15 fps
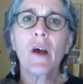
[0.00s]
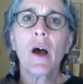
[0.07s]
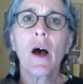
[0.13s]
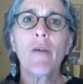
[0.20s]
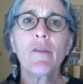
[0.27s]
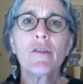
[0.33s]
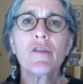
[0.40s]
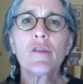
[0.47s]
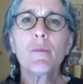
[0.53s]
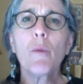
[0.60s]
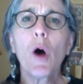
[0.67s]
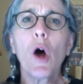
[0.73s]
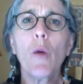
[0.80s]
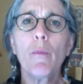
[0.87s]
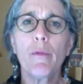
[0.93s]
of a
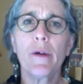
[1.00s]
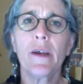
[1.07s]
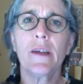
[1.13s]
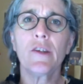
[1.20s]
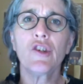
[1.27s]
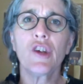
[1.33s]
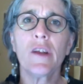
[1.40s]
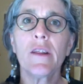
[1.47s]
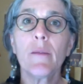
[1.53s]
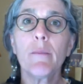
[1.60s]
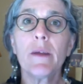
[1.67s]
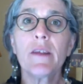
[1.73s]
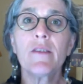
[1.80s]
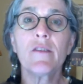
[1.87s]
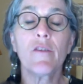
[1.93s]
small bridge in the
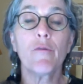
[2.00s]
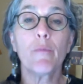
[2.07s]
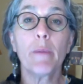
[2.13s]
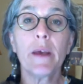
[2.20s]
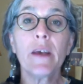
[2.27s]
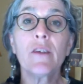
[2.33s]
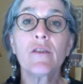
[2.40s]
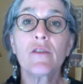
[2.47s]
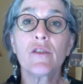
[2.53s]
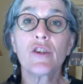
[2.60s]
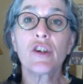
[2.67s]
midst of Big Sur,